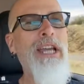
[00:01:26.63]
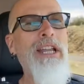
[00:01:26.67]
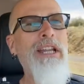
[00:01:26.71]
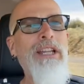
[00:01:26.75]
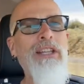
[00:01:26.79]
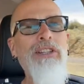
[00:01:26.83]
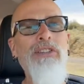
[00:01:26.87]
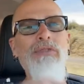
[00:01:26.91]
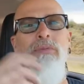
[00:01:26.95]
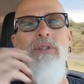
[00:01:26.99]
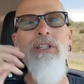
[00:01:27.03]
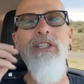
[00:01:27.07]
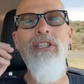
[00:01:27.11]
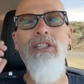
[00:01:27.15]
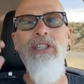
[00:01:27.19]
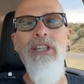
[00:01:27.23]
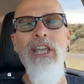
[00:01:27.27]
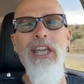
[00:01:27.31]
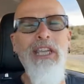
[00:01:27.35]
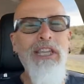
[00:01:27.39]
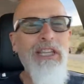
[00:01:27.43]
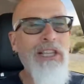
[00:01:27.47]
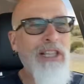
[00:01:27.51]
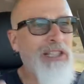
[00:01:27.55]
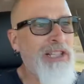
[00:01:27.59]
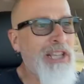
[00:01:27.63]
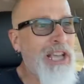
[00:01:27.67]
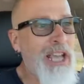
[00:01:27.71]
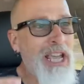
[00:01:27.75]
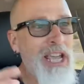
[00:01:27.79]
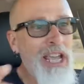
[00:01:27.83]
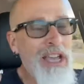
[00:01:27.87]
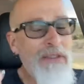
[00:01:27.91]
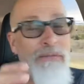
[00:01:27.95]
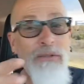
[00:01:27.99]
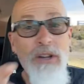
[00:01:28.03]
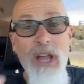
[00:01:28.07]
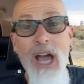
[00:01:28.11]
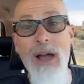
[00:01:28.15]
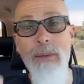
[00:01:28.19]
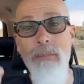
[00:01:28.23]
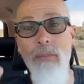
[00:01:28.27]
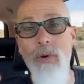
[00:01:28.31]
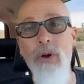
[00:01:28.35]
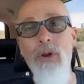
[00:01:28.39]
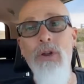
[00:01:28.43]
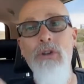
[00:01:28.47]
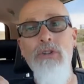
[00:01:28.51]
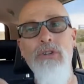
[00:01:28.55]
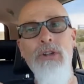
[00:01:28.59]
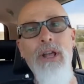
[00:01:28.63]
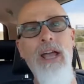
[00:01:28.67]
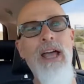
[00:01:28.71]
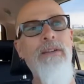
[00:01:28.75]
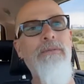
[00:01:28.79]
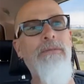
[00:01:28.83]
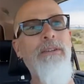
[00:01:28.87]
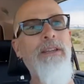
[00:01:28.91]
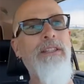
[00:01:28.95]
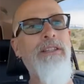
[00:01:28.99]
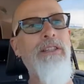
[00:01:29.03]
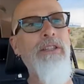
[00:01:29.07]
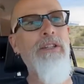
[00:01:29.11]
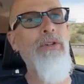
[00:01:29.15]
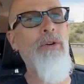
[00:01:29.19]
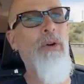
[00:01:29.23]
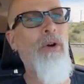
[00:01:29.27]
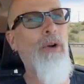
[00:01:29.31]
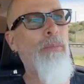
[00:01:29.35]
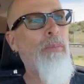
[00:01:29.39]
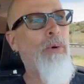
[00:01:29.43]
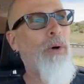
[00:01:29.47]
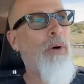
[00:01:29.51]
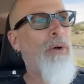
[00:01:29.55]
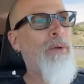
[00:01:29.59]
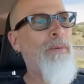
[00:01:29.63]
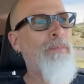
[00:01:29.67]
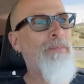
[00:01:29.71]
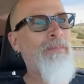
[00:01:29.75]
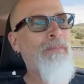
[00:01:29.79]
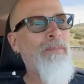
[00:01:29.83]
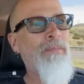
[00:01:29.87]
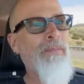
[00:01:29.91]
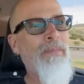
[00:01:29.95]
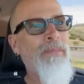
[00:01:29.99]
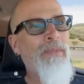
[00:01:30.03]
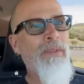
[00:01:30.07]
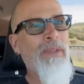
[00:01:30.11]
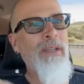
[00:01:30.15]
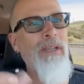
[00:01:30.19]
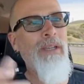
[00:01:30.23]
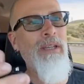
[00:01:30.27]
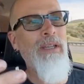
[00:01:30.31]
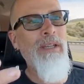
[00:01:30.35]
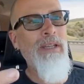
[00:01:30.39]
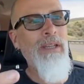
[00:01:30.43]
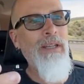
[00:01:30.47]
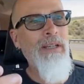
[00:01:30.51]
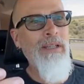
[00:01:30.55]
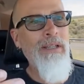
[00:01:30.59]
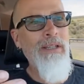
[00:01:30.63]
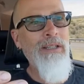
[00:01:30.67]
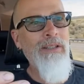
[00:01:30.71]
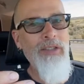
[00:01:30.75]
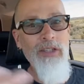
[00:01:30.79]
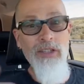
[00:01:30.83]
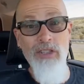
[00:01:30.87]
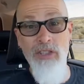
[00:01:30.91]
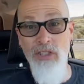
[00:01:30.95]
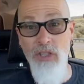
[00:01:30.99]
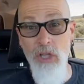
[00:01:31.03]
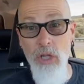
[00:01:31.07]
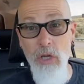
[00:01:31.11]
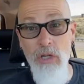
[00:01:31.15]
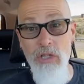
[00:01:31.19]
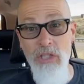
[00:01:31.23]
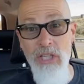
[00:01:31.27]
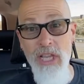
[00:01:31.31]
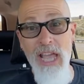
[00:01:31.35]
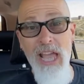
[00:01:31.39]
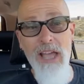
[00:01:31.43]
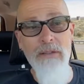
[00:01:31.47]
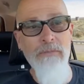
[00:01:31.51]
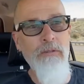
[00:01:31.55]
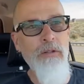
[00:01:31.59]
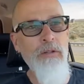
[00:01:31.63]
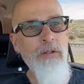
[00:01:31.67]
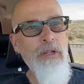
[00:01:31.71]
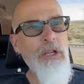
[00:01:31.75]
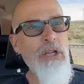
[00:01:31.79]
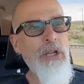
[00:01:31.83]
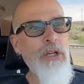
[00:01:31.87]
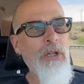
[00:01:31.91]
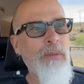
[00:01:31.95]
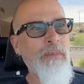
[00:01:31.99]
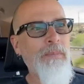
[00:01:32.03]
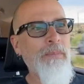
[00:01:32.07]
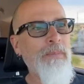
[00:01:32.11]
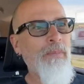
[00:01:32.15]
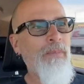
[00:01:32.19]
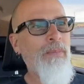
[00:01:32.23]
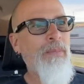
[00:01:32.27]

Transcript: is ridiculous, if not more traffic than normal. This Tuesday afternoon,